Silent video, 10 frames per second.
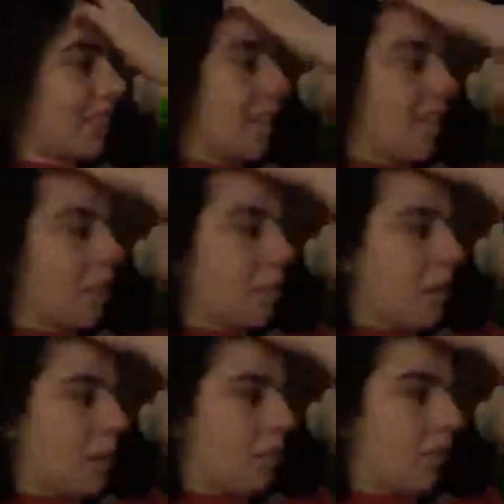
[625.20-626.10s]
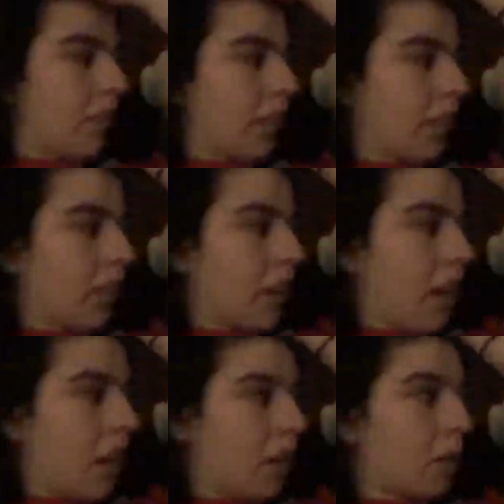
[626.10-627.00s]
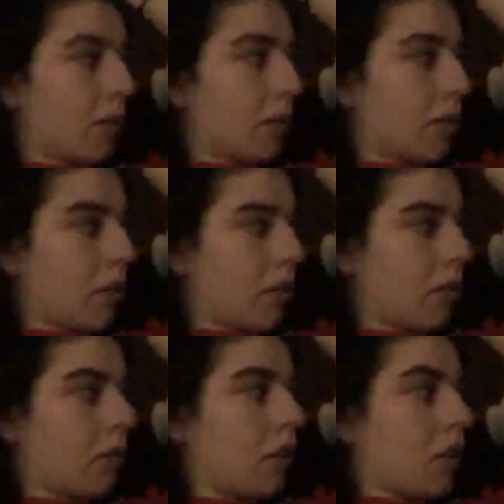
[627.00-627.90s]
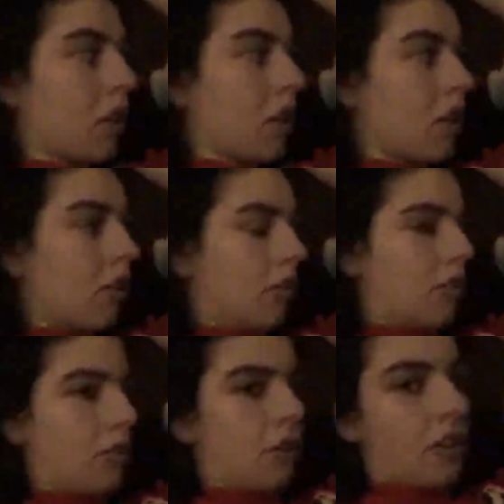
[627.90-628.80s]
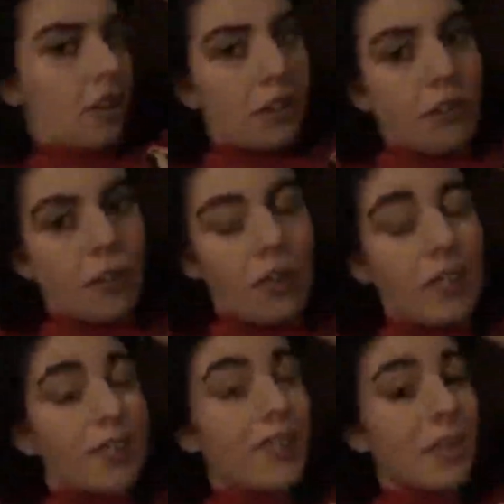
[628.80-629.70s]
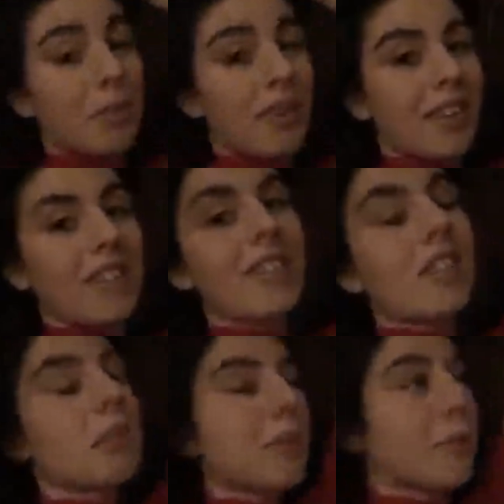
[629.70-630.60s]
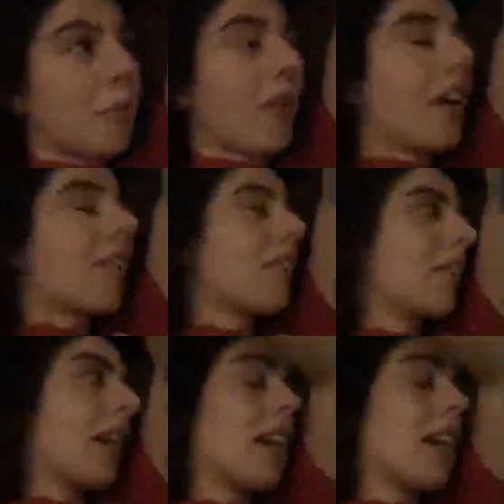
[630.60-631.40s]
he has to be up for like hours though, just so he can get full night's sleep and then sleep some more after that.